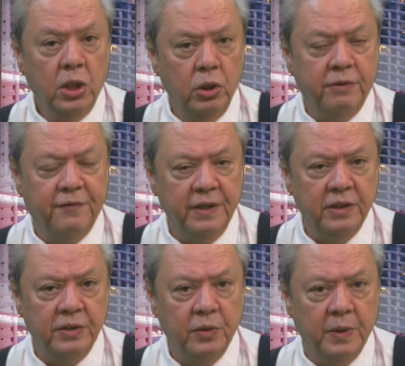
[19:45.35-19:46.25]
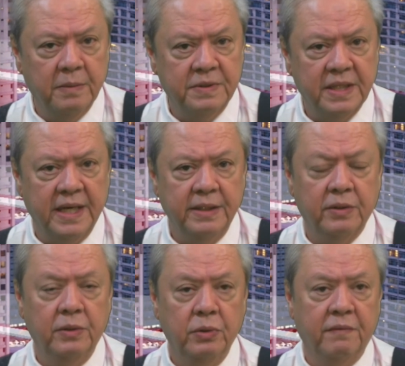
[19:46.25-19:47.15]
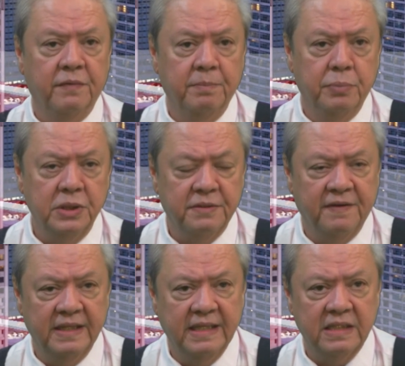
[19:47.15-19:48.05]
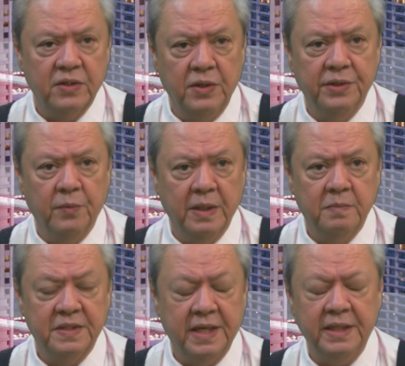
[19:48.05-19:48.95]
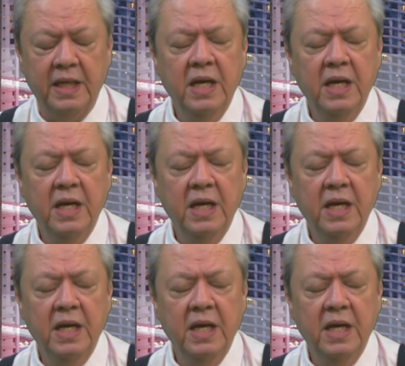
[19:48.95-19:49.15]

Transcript: look for it on the website, or look for Butch Valdez on the website.